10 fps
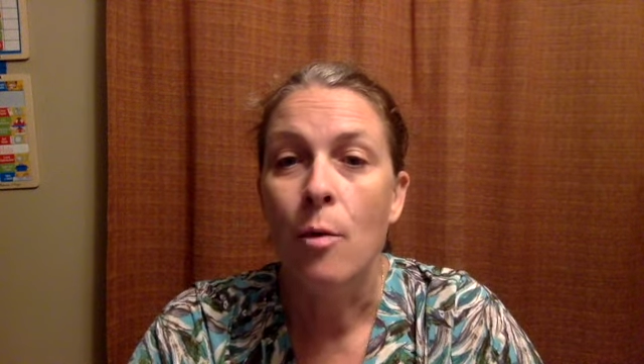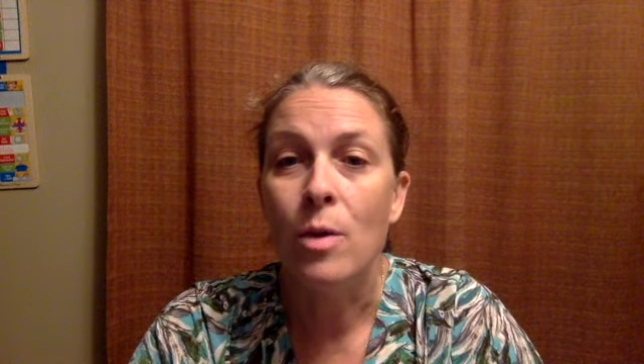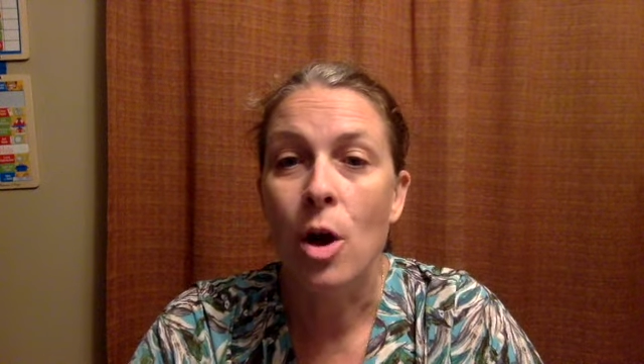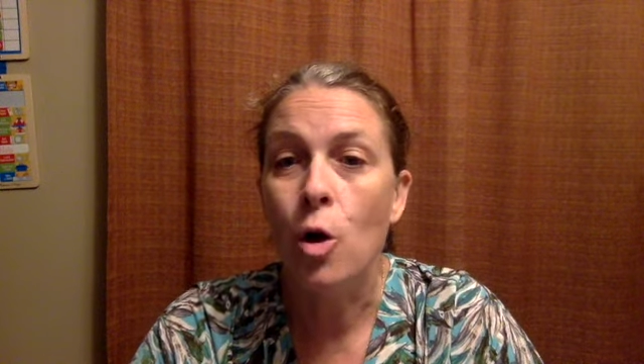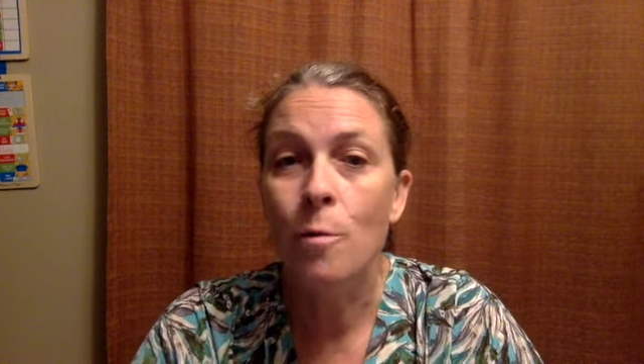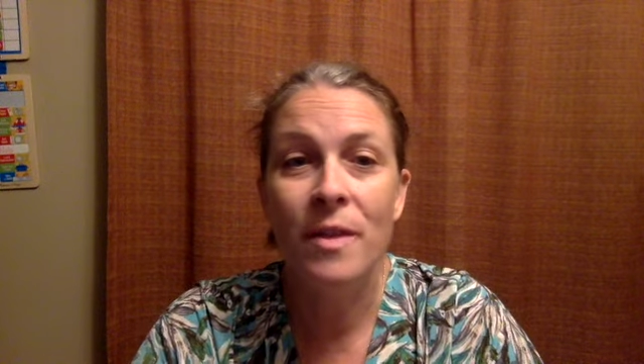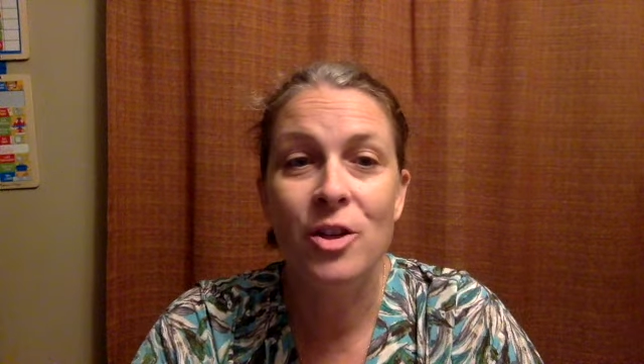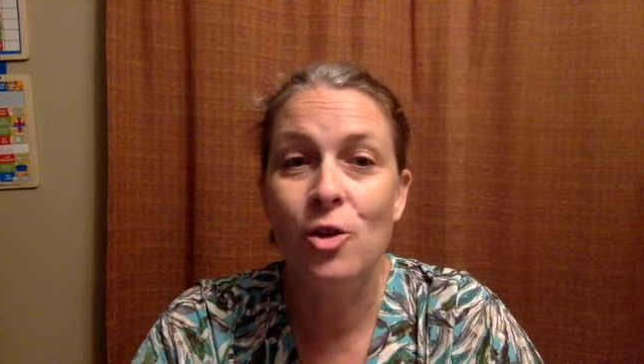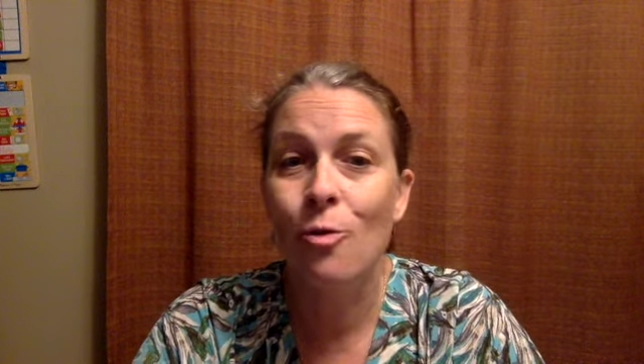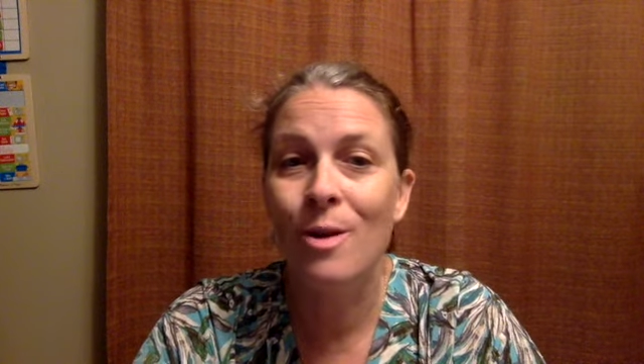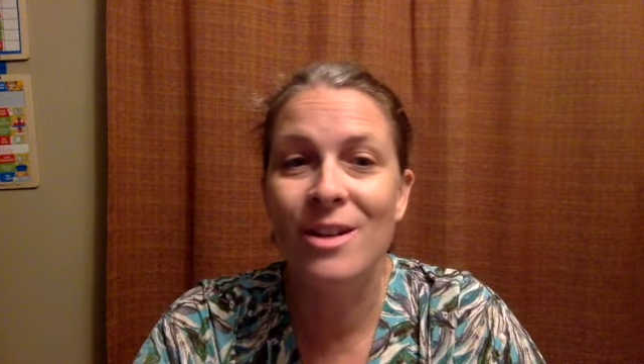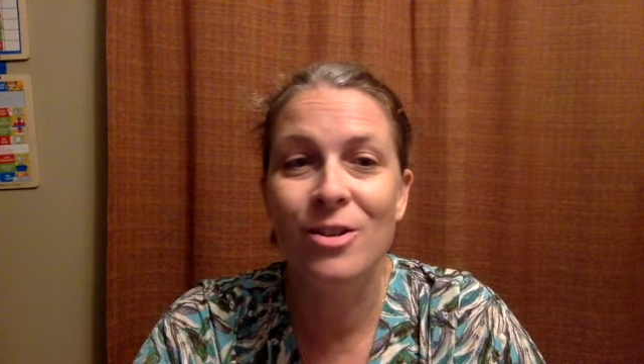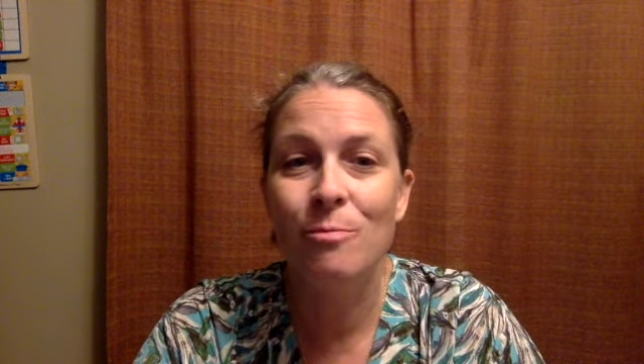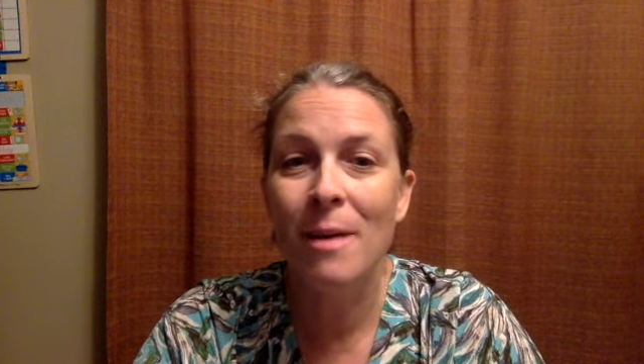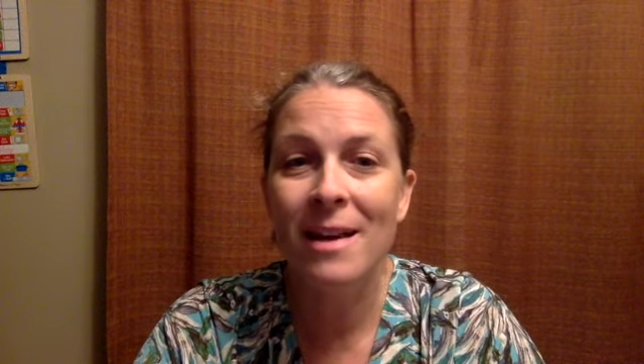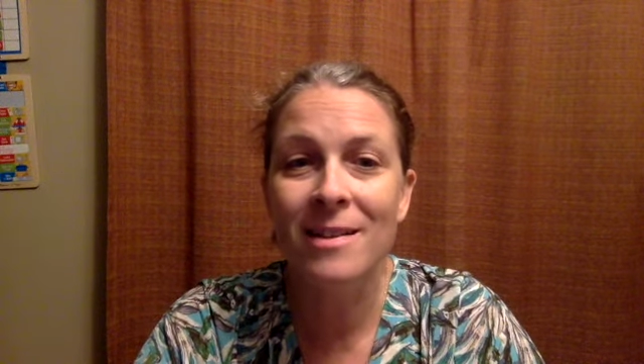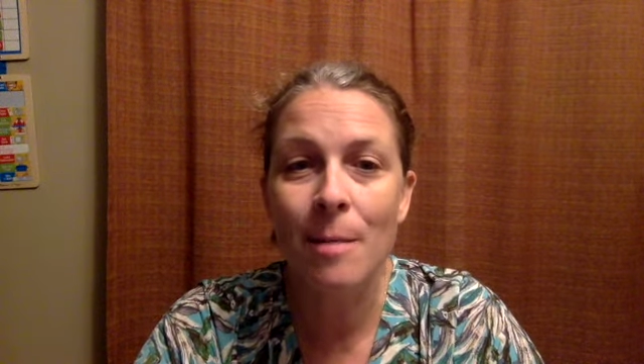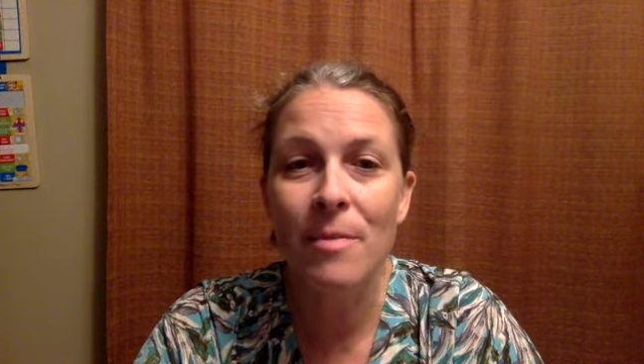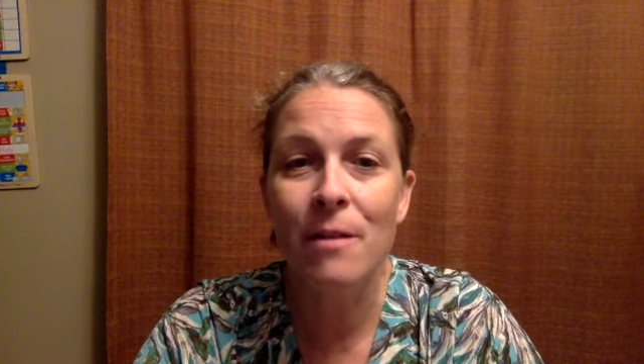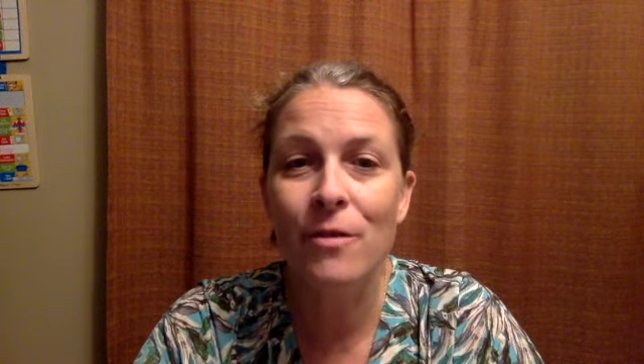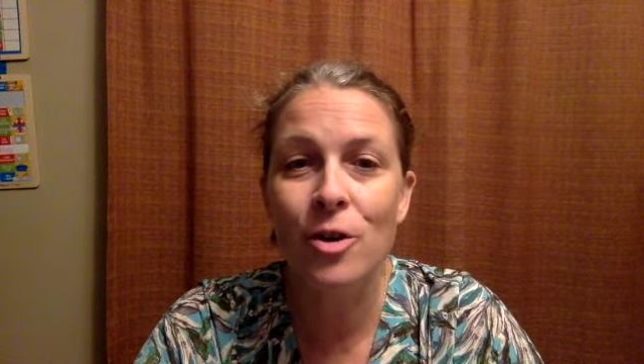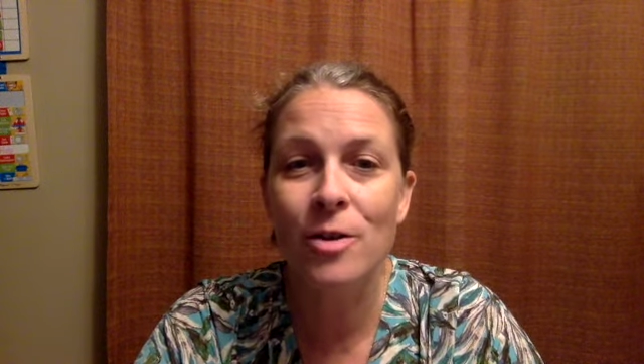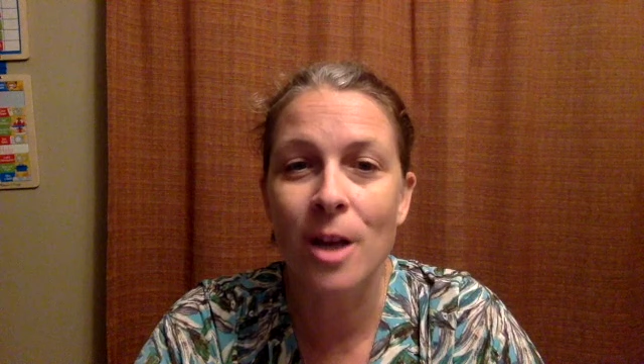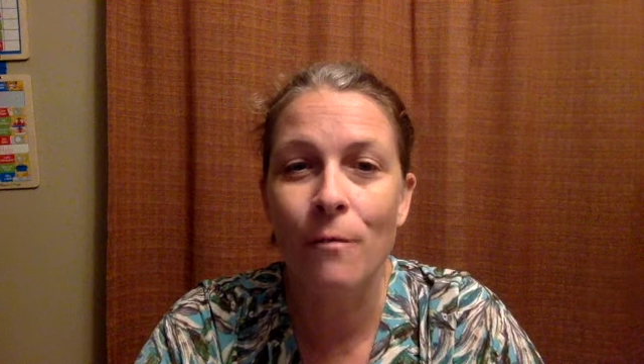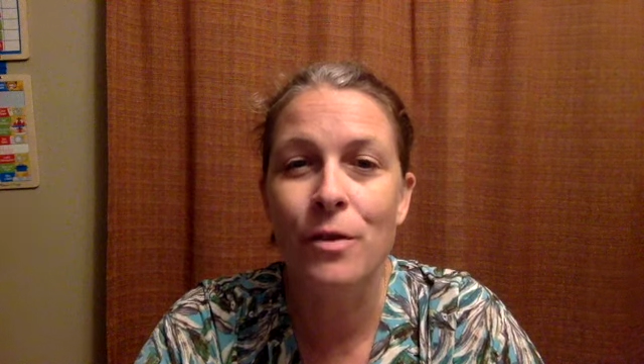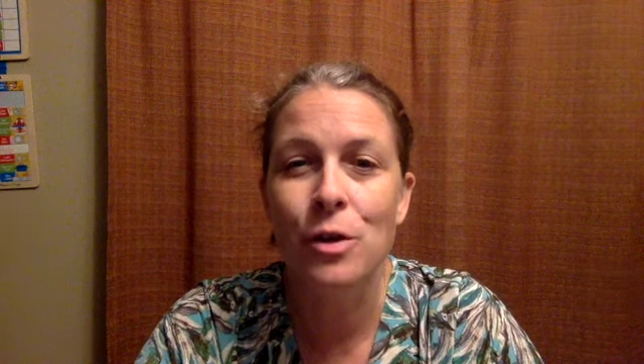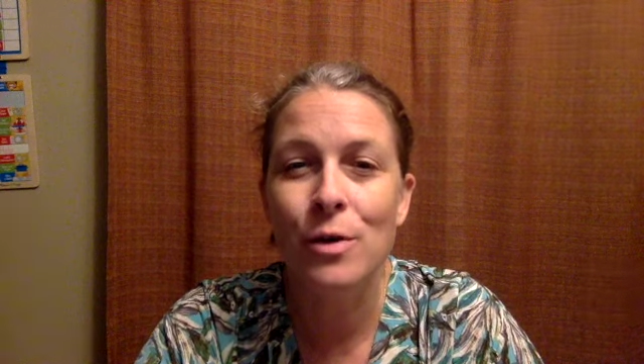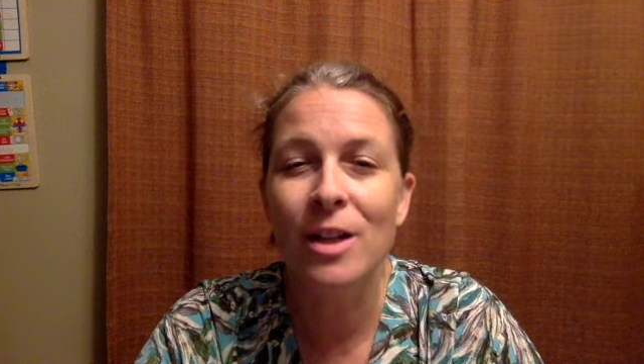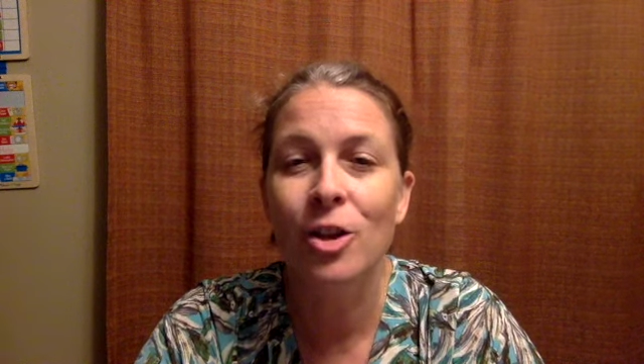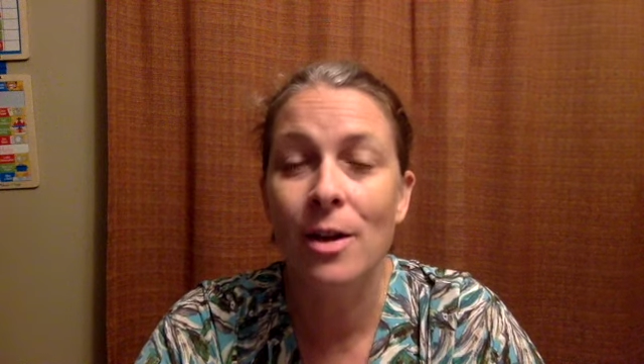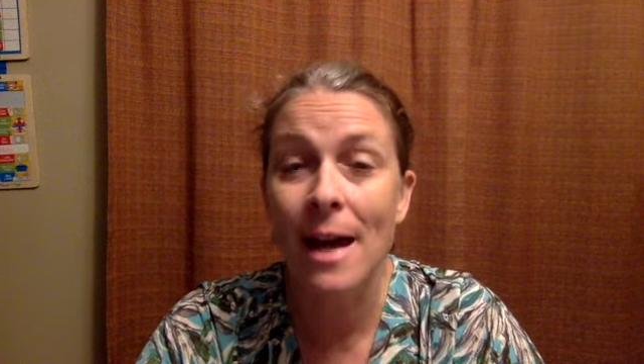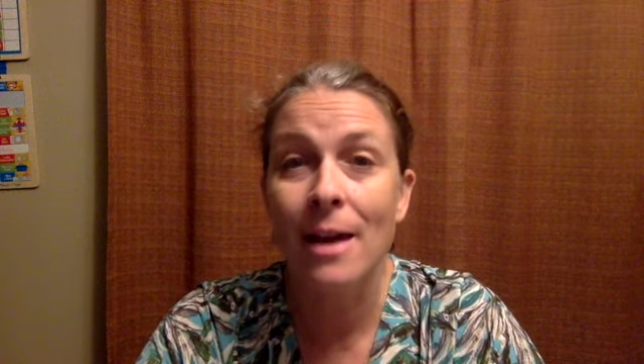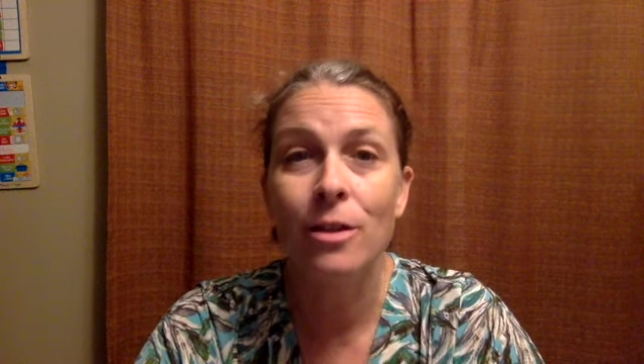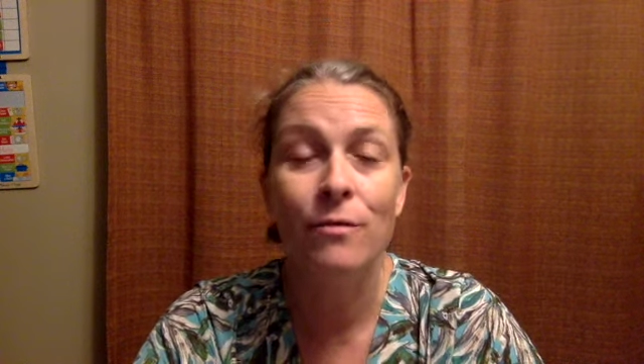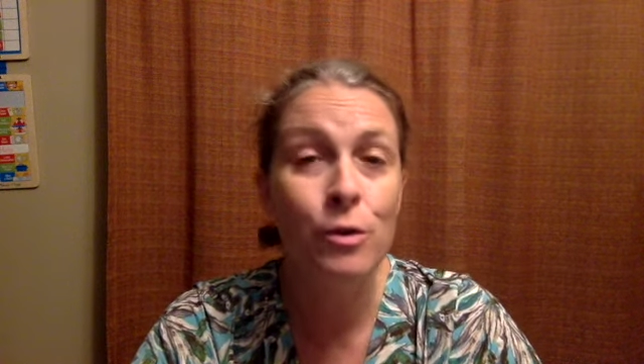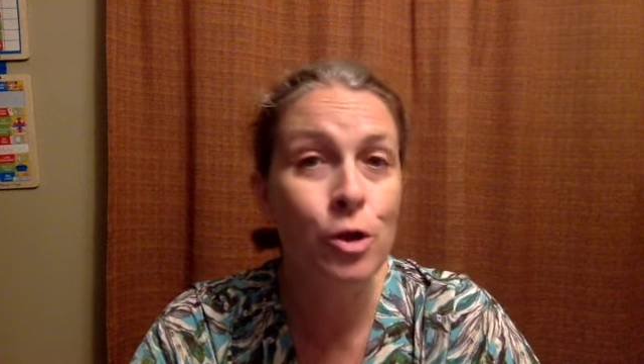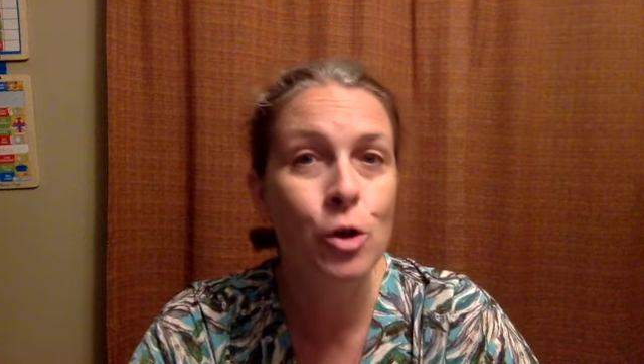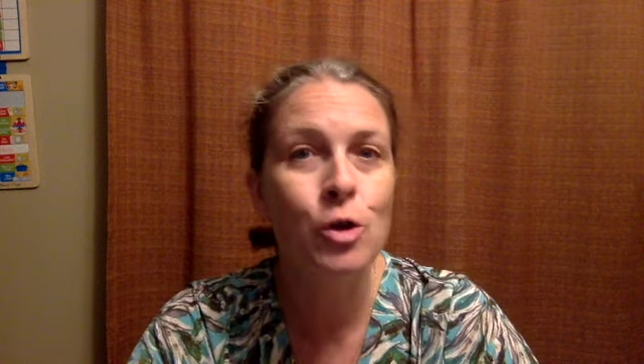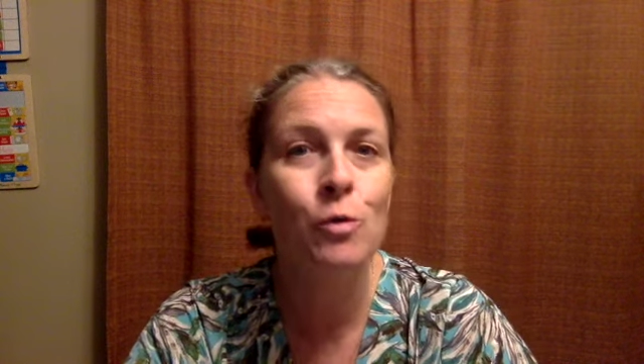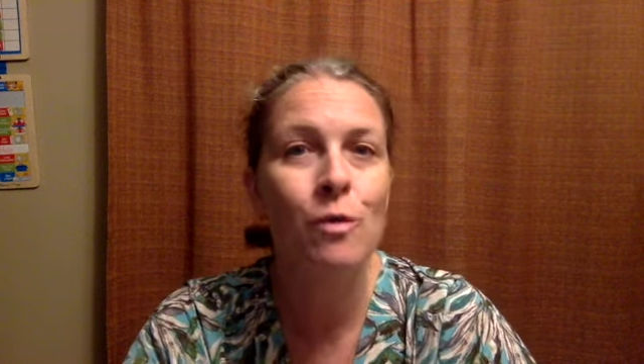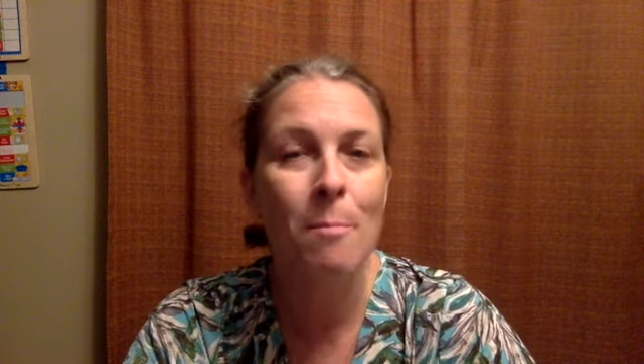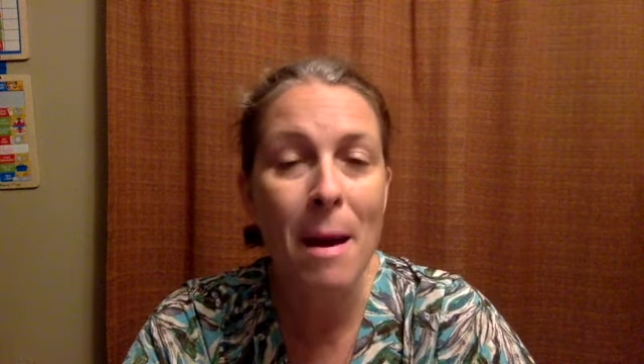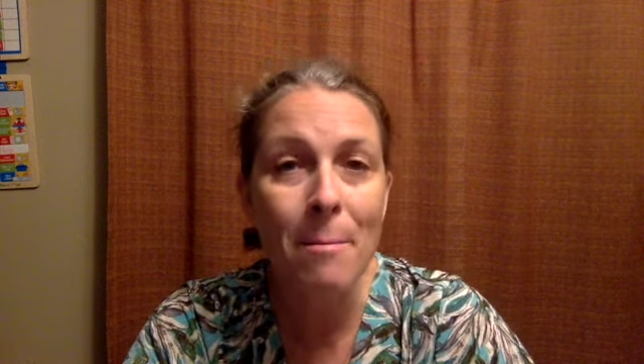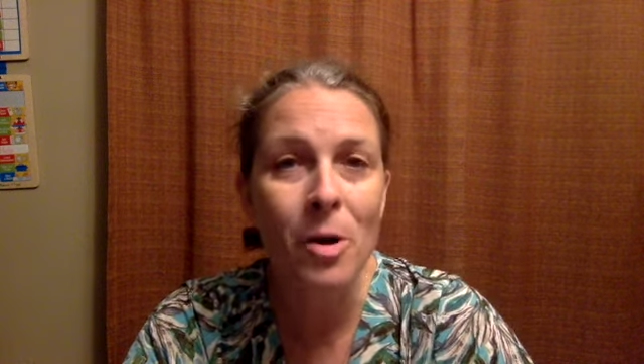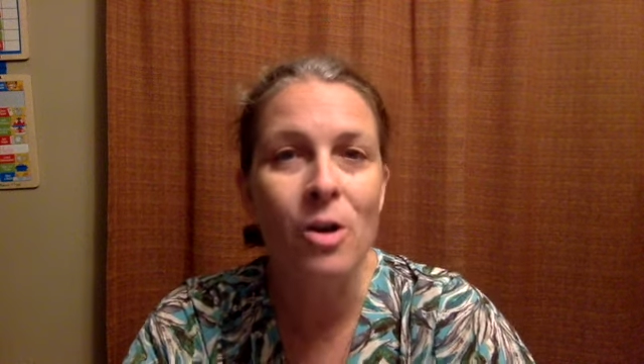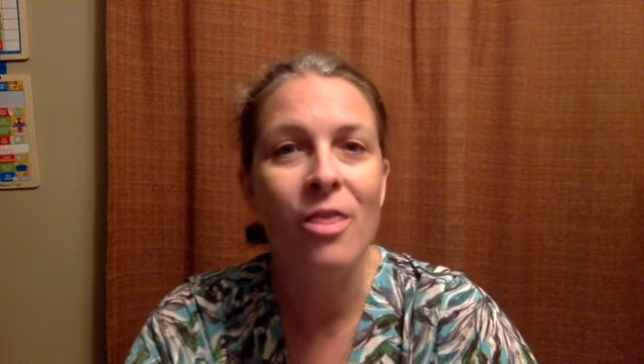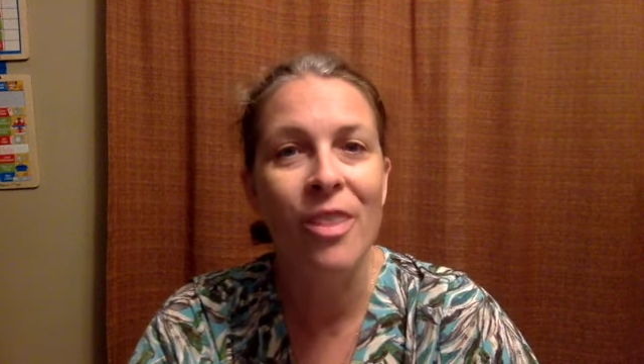We hope that you're going to make something for yourself that you can look at in the future to remember